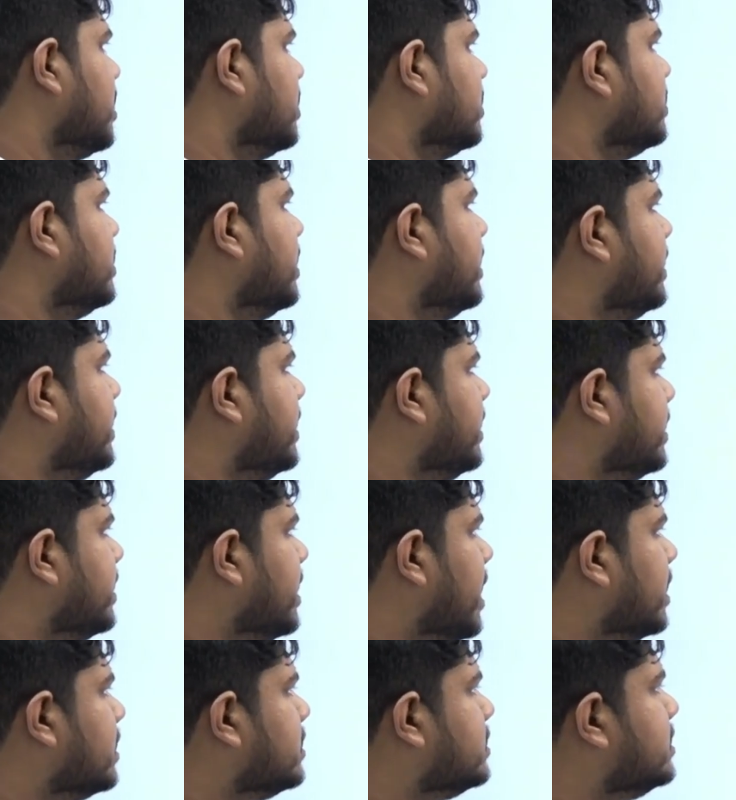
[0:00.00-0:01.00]
the
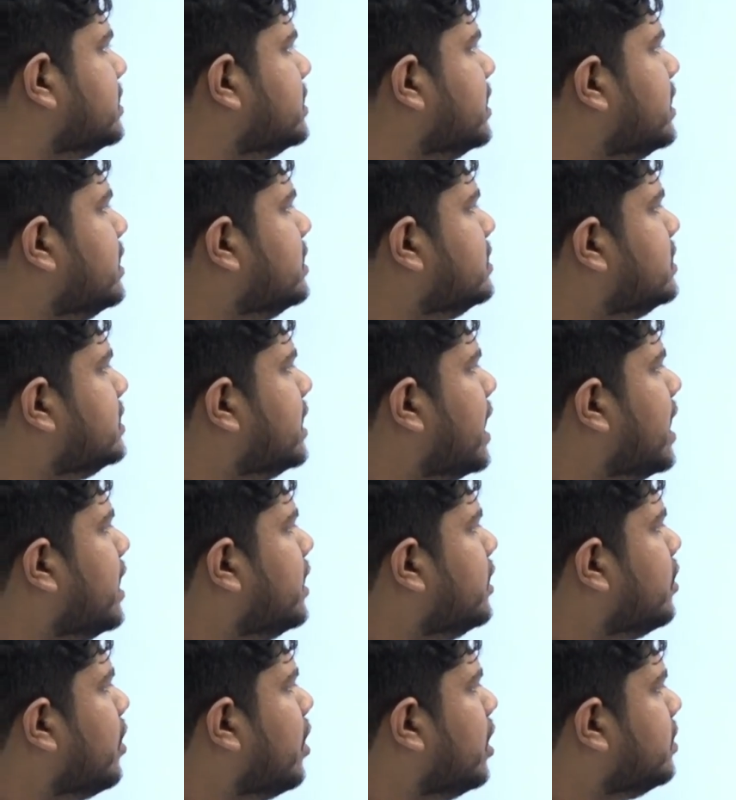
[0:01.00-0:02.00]
deduction
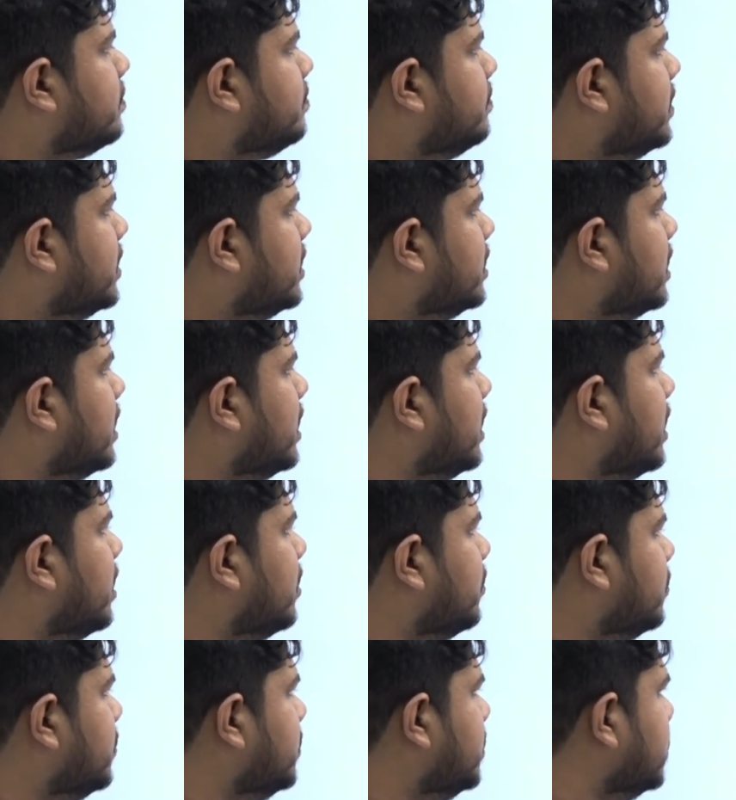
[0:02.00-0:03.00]
shall not be
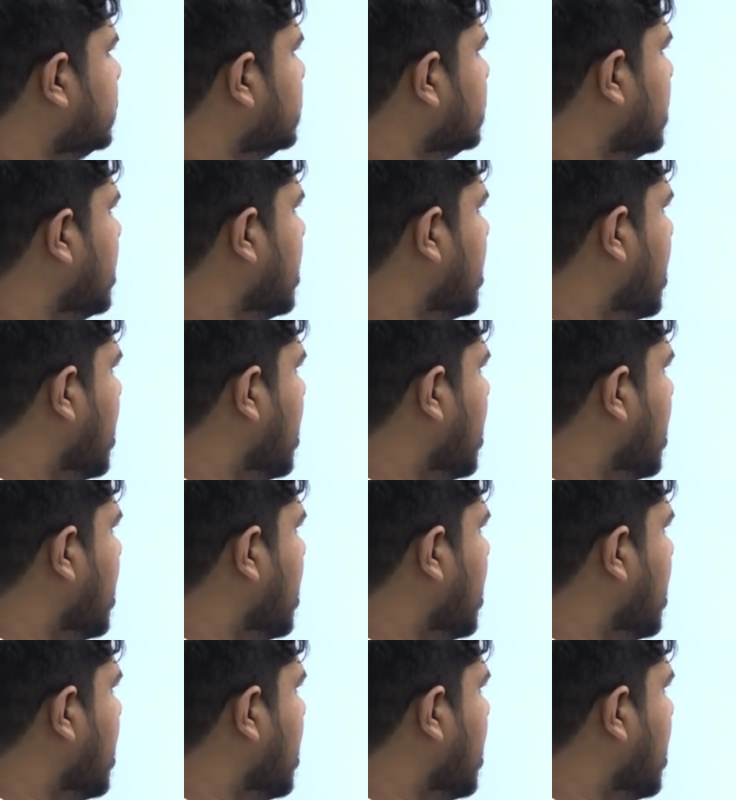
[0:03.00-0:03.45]
allowed